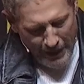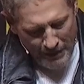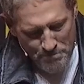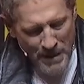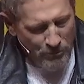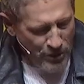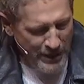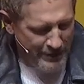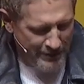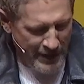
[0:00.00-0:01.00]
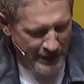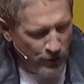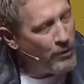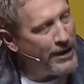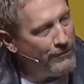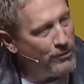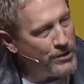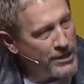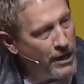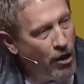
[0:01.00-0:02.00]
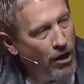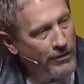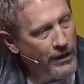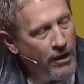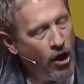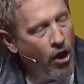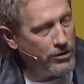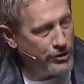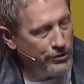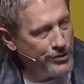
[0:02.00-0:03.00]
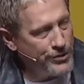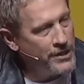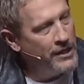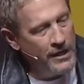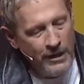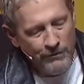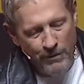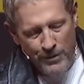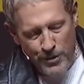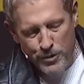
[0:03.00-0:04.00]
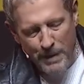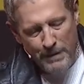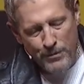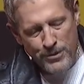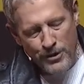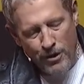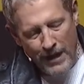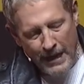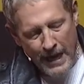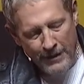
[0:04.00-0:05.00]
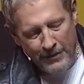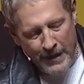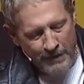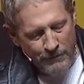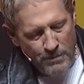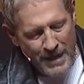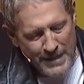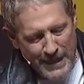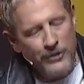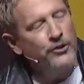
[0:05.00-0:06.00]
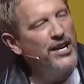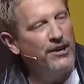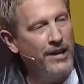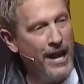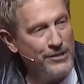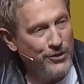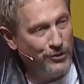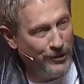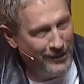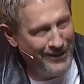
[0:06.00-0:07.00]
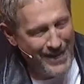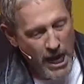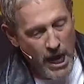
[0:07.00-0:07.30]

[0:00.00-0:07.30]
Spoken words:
a memory thing or whatever, where it's got all the articles from the newspapers and all that kind of thing from my senior year in high school. It